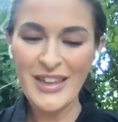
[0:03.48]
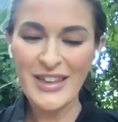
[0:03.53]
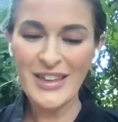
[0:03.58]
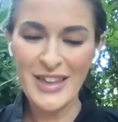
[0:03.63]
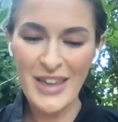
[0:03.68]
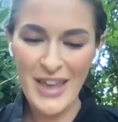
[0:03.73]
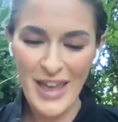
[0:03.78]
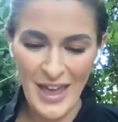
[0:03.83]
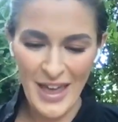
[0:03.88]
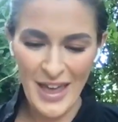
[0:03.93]

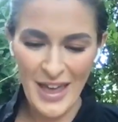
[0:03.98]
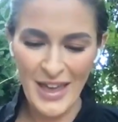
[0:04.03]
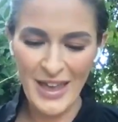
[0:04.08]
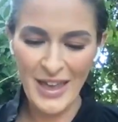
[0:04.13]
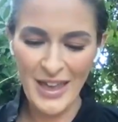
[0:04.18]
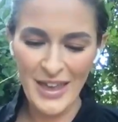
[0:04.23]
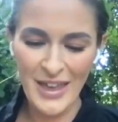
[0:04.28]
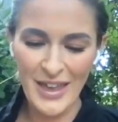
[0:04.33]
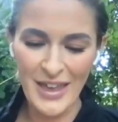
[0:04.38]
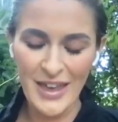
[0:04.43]

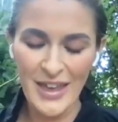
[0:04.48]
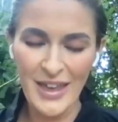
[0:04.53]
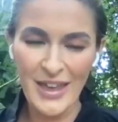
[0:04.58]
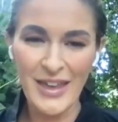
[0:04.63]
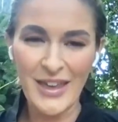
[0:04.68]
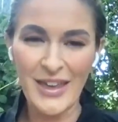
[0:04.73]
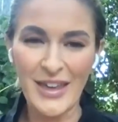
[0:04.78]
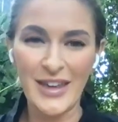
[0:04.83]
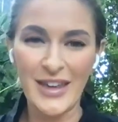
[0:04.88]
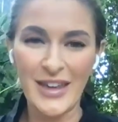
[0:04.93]

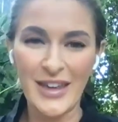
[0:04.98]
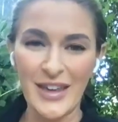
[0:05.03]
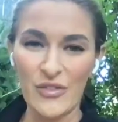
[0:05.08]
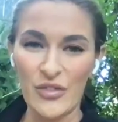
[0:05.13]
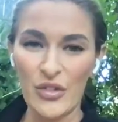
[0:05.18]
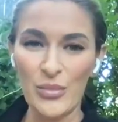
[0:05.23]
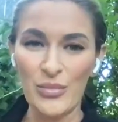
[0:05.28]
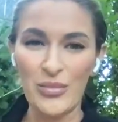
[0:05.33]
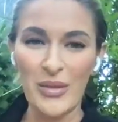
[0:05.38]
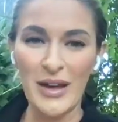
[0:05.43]
Yay,
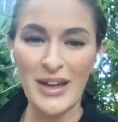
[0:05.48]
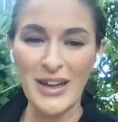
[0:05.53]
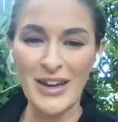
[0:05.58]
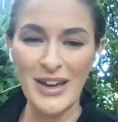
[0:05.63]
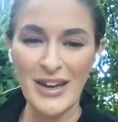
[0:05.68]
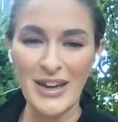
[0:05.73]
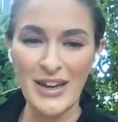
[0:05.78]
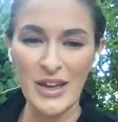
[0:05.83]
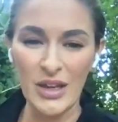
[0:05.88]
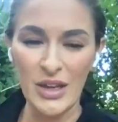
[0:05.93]

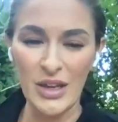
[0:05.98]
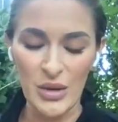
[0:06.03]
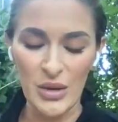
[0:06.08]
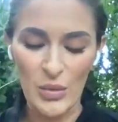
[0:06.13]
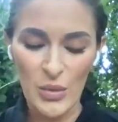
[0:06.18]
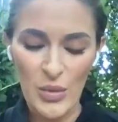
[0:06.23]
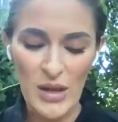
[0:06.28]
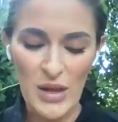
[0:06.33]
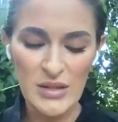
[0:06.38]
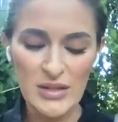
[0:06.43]
everybody.
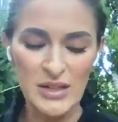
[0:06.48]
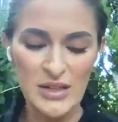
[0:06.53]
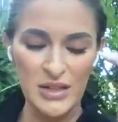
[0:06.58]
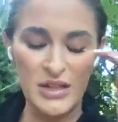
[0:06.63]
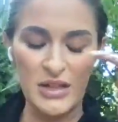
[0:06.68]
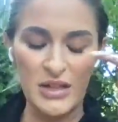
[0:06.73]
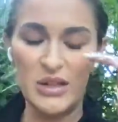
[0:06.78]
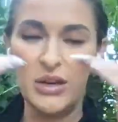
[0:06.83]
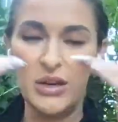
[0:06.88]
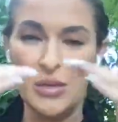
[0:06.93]

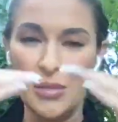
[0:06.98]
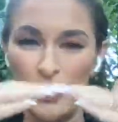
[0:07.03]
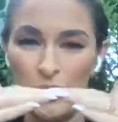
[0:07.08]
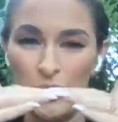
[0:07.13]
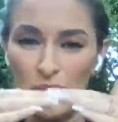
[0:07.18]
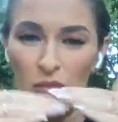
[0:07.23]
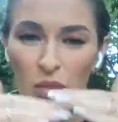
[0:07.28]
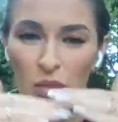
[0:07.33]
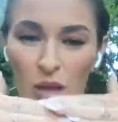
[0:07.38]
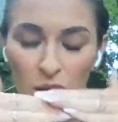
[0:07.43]

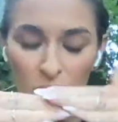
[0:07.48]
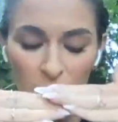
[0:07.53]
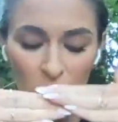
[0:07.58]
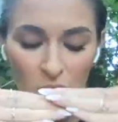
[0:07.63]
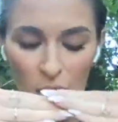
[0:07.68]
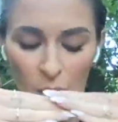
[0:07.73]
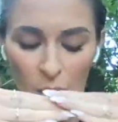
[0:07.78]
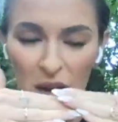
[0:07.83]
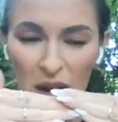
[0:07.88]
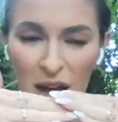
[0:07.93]
Welcome.
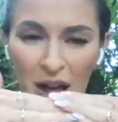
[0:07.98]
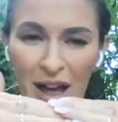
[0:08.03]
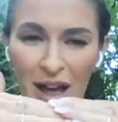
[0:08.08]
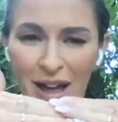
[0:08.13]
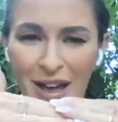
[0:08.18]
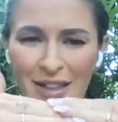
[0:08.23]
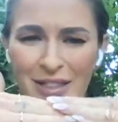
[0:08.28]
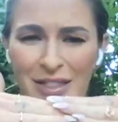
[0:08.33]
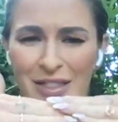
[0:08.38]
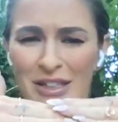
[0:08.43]
I'm going to
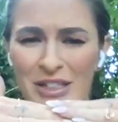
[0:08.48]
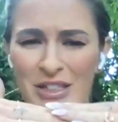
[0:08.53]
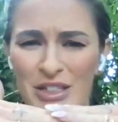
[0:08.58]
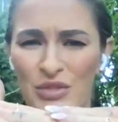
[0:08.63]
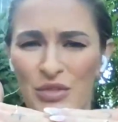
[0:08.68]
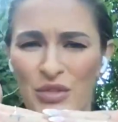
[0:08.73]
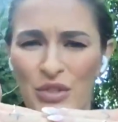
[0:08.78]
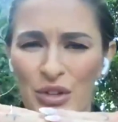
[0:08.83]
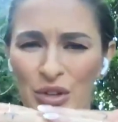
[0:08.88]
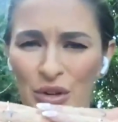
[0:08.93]
hide this
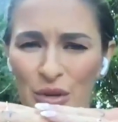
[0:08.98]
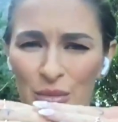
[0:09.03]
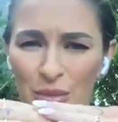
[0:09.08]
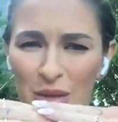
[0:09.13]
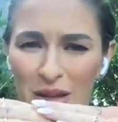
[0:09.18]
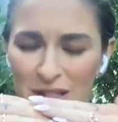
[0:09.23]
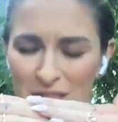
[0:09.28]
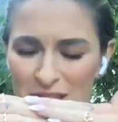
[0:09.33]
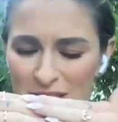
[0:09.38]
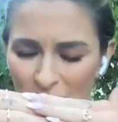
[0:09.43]
for a little
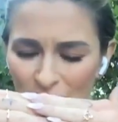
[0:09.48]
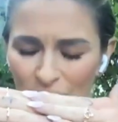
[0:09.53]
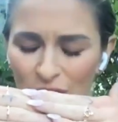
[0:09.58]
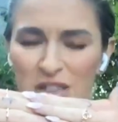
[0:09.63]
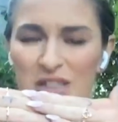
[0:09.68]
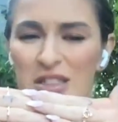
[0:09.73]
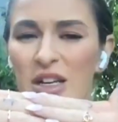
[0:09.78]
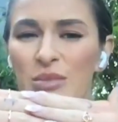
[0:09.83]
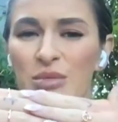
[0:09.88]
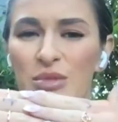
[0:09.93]
bit, see if
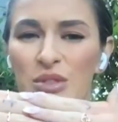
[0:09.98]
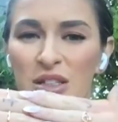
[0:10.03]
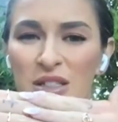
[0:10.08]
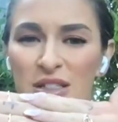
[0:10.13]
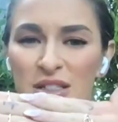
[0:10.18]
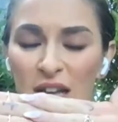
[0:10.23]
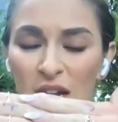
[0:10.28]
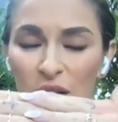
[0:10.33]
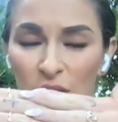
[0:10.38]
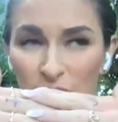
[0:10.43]
this helps with the
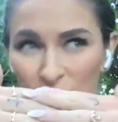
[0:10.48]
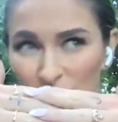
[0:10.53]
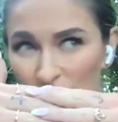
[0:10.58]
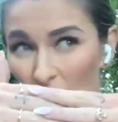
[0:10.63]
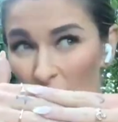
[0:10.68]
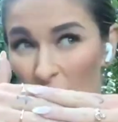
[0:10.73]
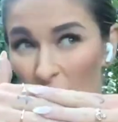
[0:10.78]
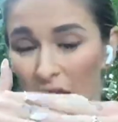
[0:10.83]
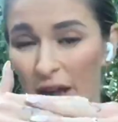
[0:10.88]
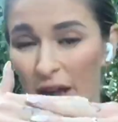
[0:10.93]
sound.
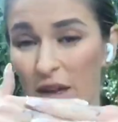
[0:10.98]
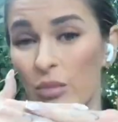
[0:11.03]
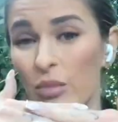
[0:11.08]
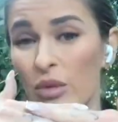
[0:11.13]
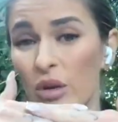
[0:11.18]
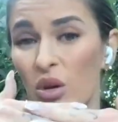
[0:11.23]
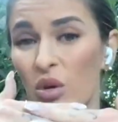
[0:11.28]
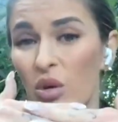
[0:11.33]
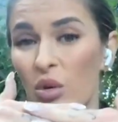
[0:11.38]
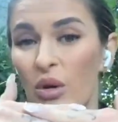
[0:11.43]
So I'm
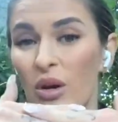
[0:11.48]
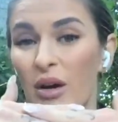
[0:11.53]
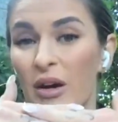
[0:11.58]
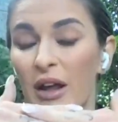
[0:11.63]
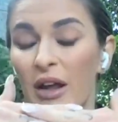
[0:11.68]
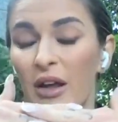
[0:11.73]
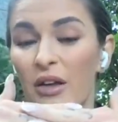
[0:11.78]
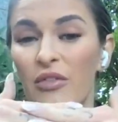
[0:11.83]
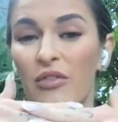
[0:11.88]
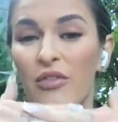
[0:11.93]

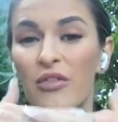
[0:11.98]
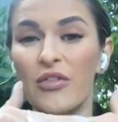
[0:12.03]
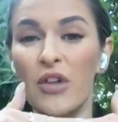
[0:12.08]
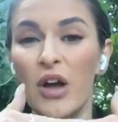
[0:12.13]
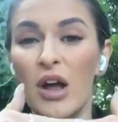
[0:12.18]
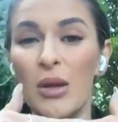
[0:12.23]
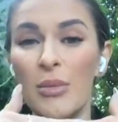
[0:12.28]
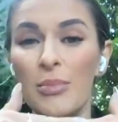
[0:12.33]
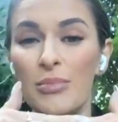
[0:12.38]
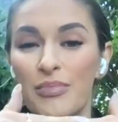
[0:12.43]
recording
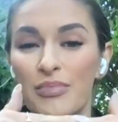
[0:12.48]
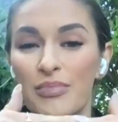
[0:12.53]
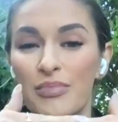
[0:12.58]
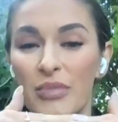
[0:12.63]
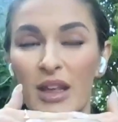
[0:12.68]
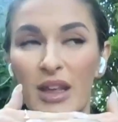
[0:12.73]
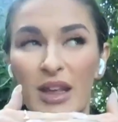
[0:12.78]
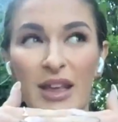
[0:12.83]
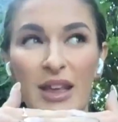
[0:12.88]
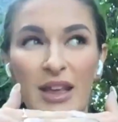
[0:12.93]
from
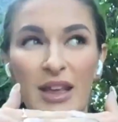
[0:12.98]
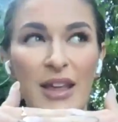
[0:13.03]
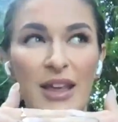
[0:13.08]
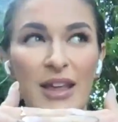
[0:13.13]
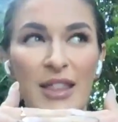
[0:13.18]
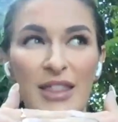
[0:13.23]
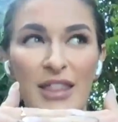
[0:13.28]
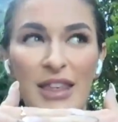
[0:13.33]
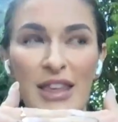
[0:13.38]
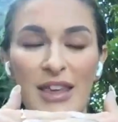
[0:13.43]

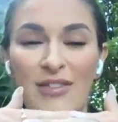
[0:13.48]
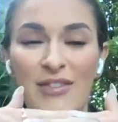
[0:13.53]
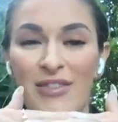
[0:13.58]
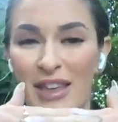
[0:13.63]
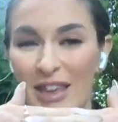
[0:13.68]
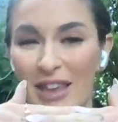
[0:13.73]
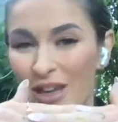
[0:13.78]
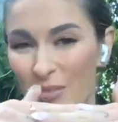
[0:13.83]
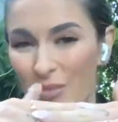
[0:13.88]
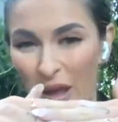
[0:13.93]
the
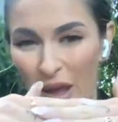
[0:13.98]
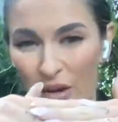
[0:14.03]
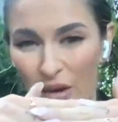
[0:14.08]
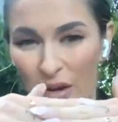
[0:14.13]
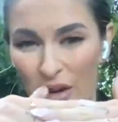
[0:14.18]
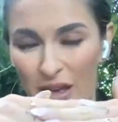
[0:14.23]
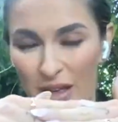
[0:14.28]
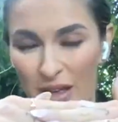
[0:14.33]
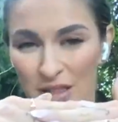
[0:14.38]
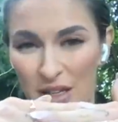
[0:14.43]
vegan
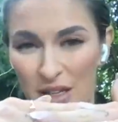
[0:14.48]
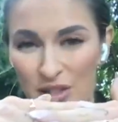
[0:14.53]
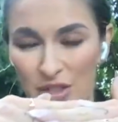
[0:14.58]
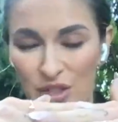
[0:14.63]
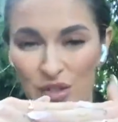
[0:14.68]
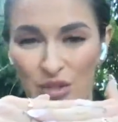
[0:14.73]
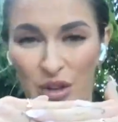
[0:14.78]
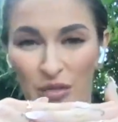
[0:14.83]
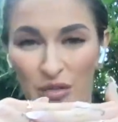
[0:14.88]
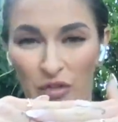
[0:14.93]
bakery down the
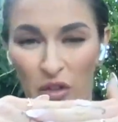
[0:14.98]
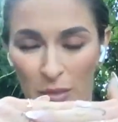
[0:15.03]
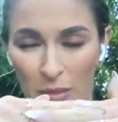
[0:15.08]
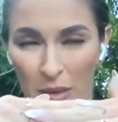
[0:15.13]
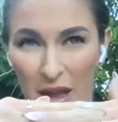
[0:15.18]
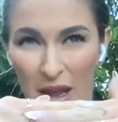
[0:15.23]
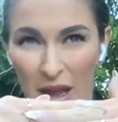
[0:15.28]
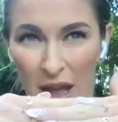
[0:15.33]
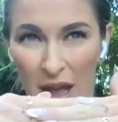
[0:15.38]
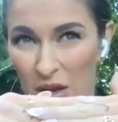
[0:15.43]
street from
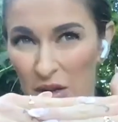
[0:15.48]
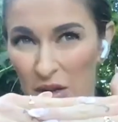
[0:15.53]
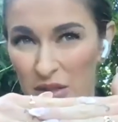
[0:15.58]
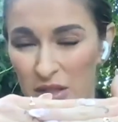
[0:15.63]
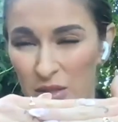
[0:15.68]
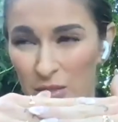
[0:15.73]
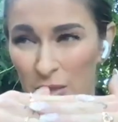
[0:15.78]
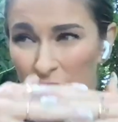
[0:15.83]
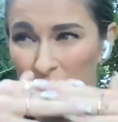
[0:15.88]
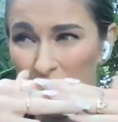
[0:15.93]
my
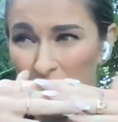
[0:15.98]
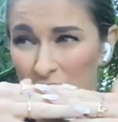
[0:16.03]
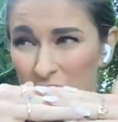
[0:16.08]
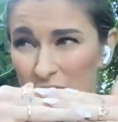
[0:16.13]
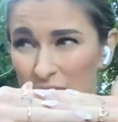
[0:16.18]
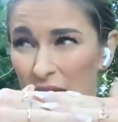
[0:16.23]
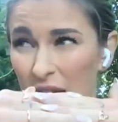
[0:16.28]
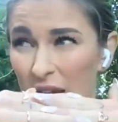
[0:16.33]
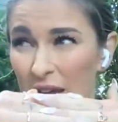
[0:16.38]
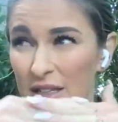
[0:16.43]
house
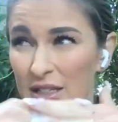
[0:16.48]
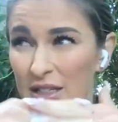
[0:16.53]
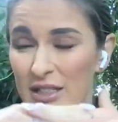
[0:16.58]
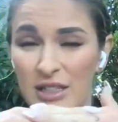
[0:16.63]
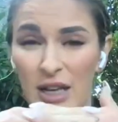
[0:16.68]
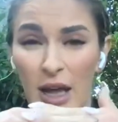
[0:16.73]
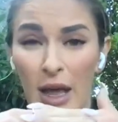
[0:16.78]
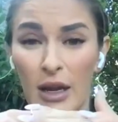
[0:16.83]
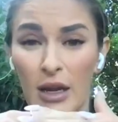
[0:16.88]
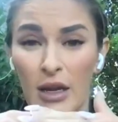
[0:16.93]
because I
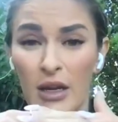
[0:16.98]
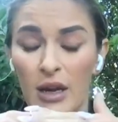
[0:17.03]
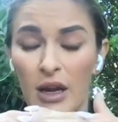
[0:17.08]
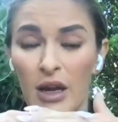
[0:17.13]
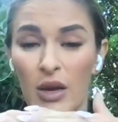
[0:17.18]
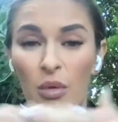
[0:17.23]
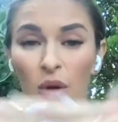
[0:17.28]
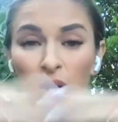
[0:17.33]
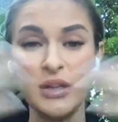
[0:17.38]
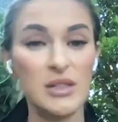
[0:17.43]
decided
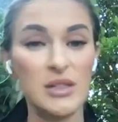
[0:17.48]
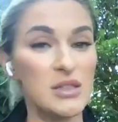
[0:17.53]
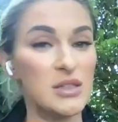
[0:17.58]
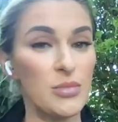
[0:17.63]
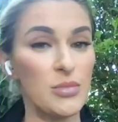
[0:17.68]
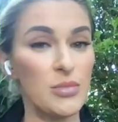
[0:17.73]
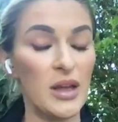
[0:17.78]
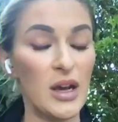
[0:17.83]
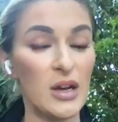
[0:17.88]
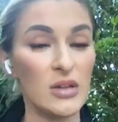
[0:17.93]
I wanted to
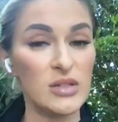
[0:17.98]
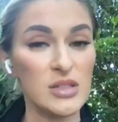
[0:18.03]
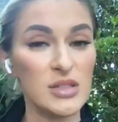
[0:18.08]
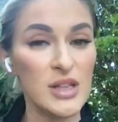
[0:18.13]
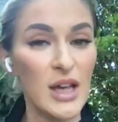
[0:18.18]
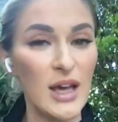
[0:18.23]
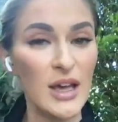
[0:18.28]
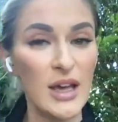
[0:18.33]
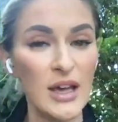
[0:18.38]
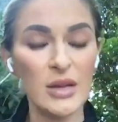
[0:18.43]
be
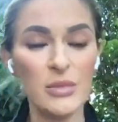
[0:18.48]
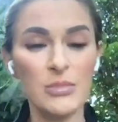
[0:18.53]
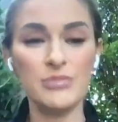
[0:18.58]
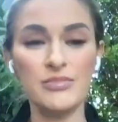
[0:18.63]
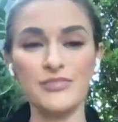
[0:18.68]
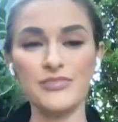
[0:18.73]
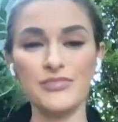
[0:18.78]
outside,